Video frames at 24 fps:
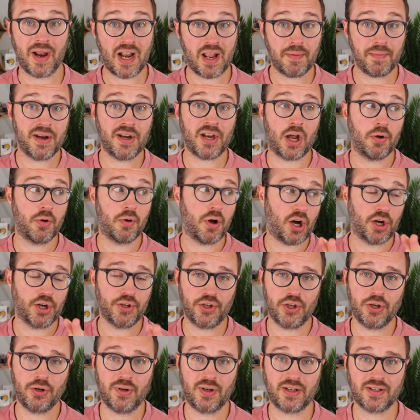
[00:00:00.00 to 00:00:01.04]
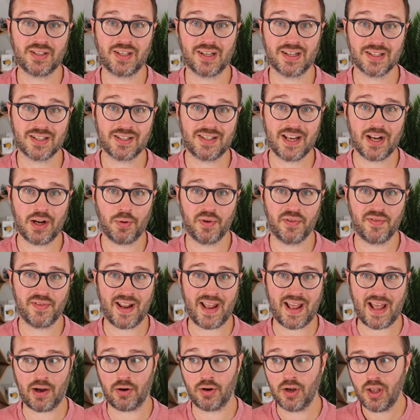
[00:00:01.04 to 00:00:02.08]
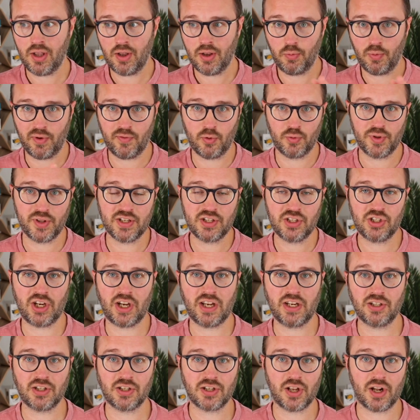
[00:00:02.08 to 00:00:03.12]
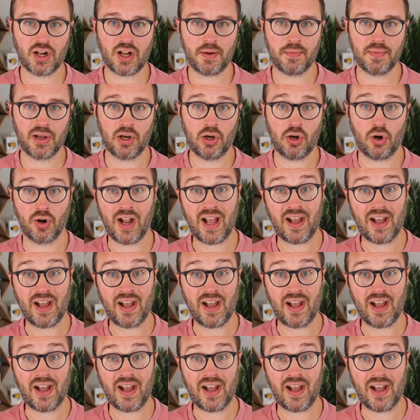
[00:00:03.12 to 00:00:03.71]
Let me know, are you going to stick with Now with all these changes that are coming along?